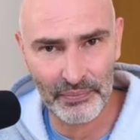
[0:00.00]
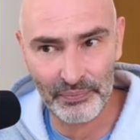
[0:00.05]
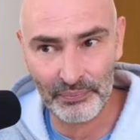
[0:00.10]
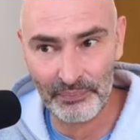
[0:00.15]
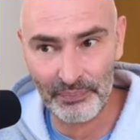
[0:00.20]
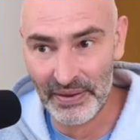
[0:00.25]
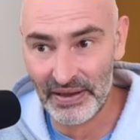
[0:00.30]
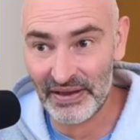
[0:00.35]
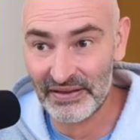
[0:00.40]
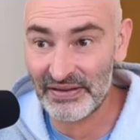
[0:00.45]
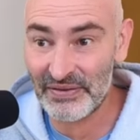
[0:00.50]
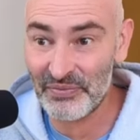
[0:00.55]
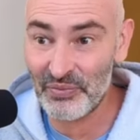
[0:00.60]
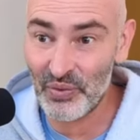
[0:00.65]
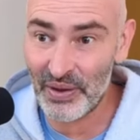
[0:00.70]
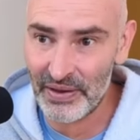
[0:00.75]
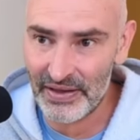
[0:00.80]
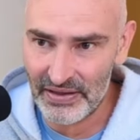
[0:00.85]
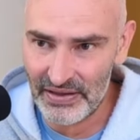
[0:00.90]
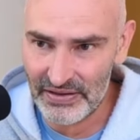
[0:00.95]
Because if
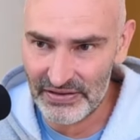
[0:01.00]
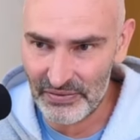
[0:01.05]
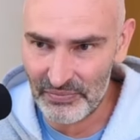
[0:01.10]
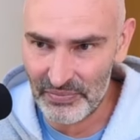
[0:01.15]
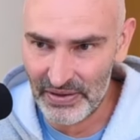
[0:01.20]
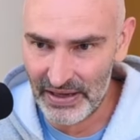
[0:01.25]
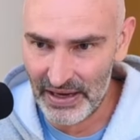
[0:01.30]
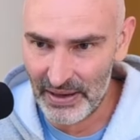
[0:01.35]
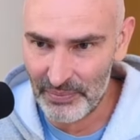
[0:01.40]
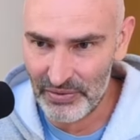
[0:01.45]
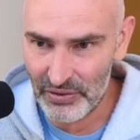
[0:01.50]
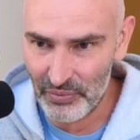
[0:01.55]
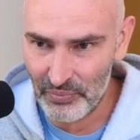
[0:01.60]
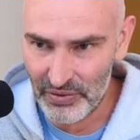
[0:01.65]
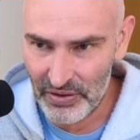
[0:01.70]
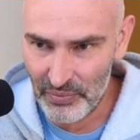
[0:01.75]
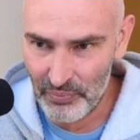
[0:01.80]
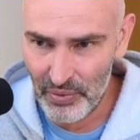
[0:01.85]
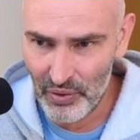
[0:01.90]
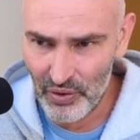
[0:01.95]
white doesn't recapture
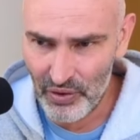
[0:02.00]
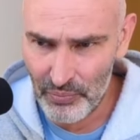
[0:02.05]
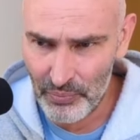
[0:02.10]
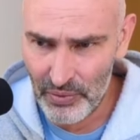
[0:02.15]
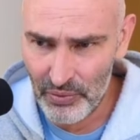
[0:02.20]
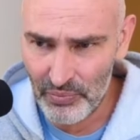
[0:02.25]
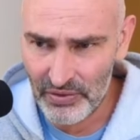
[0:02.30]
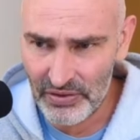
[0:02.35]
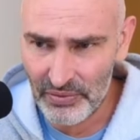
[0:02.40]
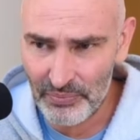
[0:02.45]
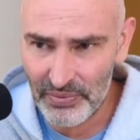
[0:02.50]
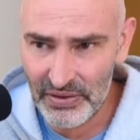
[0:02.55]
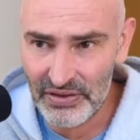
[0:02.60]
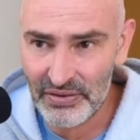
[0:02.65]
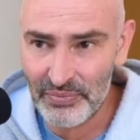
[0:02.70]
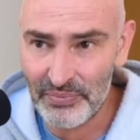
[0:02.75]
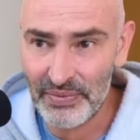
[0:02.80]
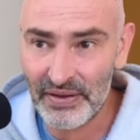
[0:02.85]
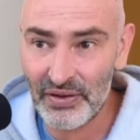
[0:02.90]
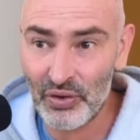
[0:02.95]
with the pawn but with the
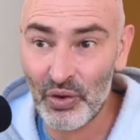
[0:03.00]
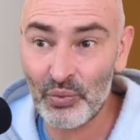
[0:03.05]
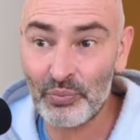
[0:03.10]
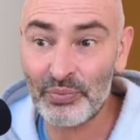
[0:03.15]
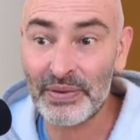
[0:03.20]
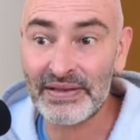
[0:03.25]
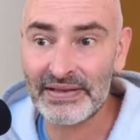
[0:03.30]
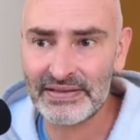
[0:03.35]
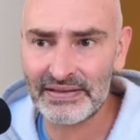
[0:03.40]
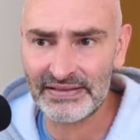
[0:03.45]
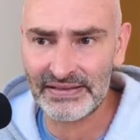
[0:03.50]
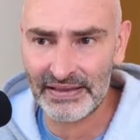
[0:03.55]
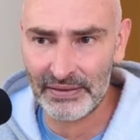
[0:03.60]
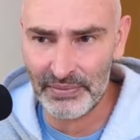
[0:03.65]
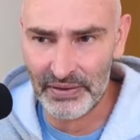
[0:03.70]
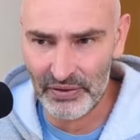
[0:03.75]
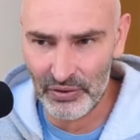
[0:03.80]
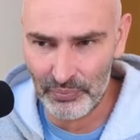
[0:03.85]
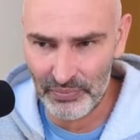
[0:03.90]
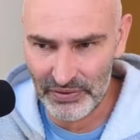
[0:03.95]
bishop, it opens the
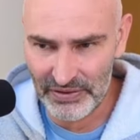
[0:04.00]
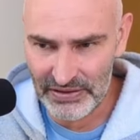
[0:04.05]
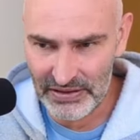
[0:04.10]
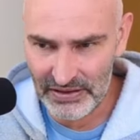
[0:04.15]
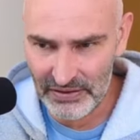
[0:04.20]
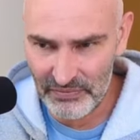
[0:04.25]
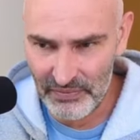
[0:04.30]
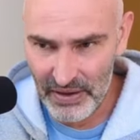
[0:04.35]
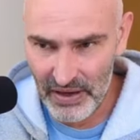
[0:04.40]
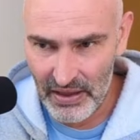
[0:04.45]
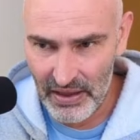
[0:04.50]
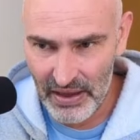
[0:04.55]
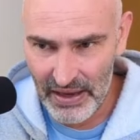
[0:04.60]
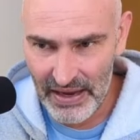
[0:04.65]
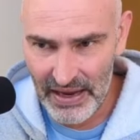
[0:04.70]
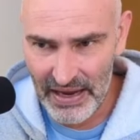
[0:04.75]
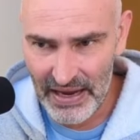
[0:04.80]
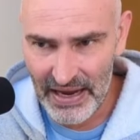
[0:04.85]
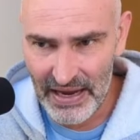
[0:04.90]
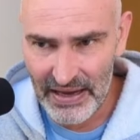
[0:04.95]
semi-open c file,
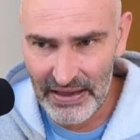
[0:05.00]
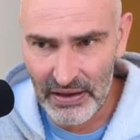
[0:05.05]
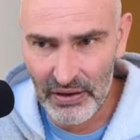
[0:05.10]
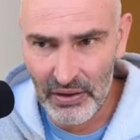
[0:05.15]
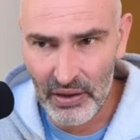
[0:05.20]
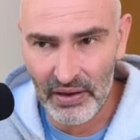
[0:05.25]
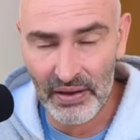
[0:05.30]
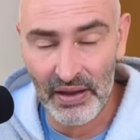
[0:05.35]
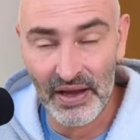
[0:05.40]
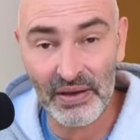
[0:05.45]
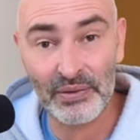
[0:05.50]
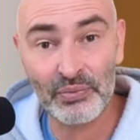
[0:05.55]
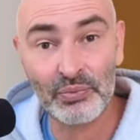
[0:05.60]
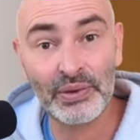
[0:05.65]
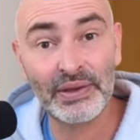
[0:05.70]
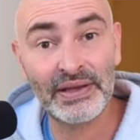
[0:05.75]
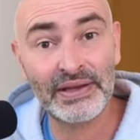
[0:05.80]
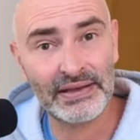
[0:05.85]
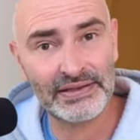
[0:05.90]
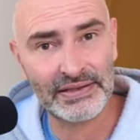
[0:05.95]
and there are a lot of
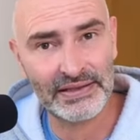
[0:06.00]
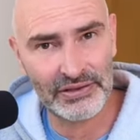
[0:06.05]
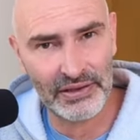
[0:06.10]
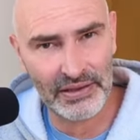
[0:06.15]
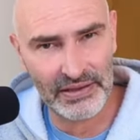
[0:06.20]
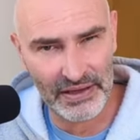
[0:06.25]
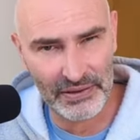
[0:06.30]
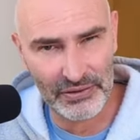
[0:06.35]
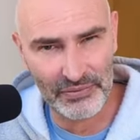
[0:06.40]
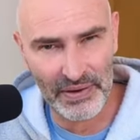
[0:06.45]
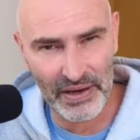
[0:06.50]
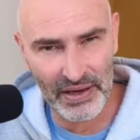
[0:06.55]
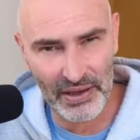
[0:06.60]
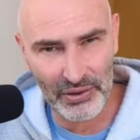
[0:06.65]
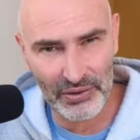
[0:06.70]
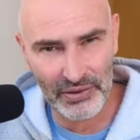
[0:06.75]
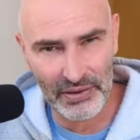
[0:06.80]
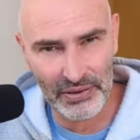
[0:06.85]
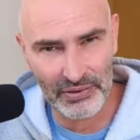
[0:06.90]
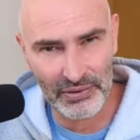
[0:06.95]
weaknesses on that
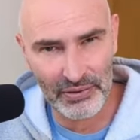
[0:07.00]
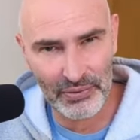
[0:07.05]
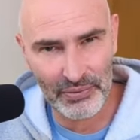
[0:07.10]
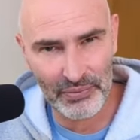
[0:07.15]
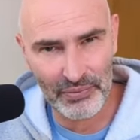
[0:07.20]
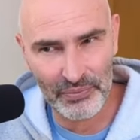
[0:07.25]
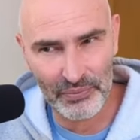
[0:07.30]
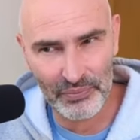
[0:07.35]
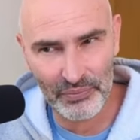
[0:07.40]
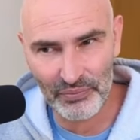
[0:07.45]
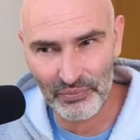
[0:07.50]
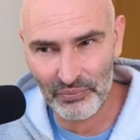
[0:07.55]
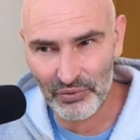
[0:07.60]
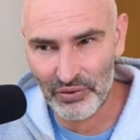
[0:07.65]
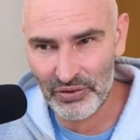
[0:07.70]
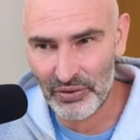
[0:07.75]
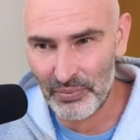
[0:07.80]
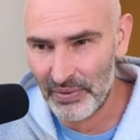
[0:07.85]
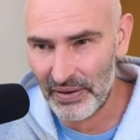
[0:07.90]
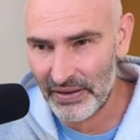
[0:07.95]
file.
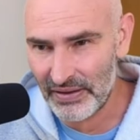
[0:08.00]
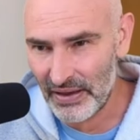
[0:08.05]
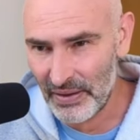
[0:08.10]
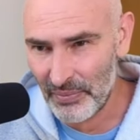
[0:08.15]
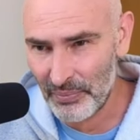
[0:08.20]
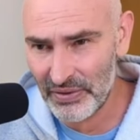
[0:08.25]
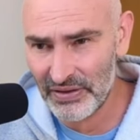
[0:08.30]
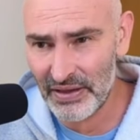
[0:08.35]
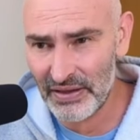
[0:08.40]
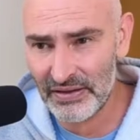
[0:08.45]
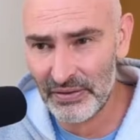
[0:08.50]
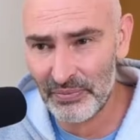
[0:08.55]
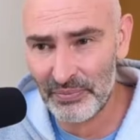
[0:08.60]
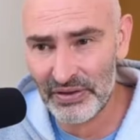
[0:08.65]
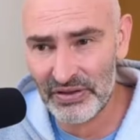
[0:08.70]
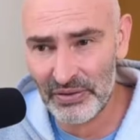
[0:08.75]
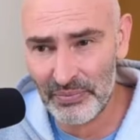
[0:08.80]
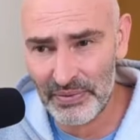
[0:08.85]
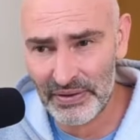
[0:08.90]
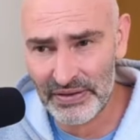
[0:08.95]
Notably the unprotected
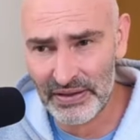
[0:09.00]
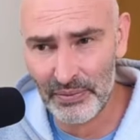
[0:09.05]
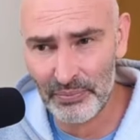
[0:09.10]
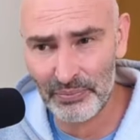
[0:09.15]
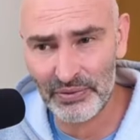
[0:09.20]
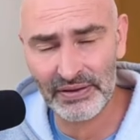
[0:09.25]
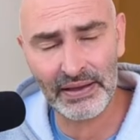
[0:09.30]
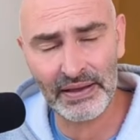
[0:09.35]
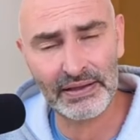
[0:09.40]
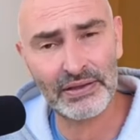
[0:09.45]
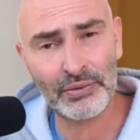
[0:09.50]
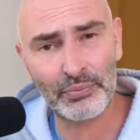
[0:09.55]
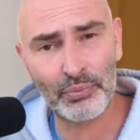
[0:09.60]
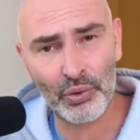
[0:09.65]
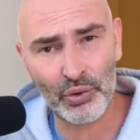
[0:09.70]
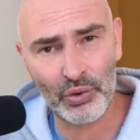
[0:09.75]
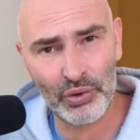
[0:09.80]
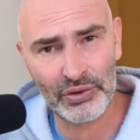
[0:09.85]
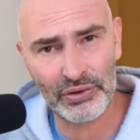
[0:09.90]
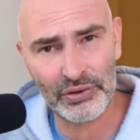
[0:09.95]
bishop and the unprotected
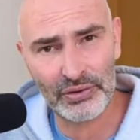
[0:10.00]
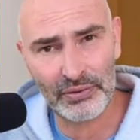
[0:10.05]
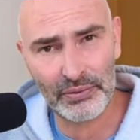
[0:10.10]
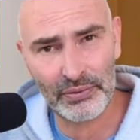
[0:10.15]
pawn.